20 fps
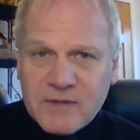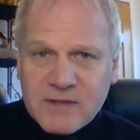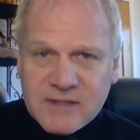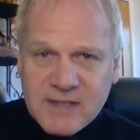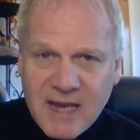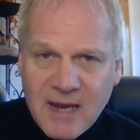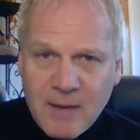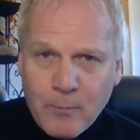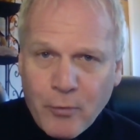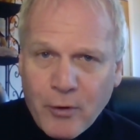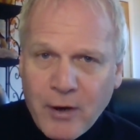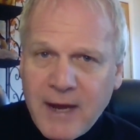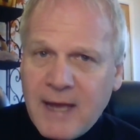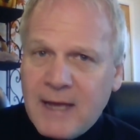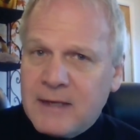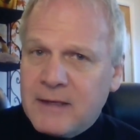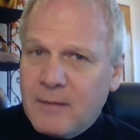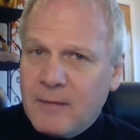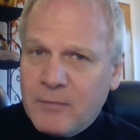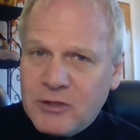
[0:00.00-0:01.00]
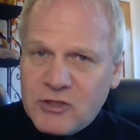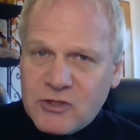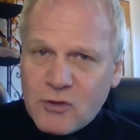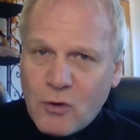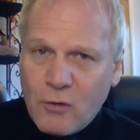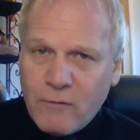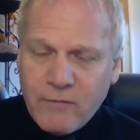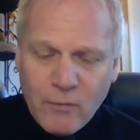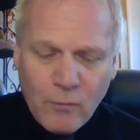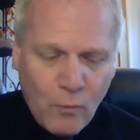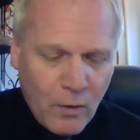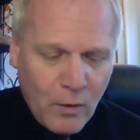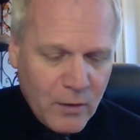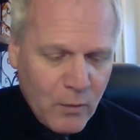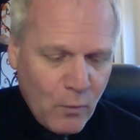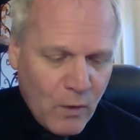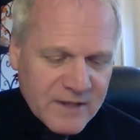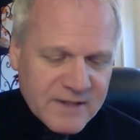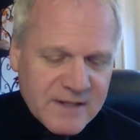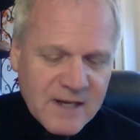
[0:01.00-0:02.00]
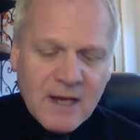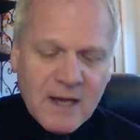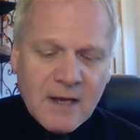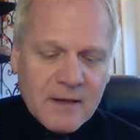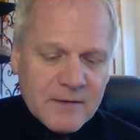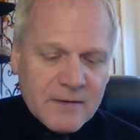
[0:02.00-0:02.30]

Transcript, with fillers: same brand. I'm going to just go over what it was.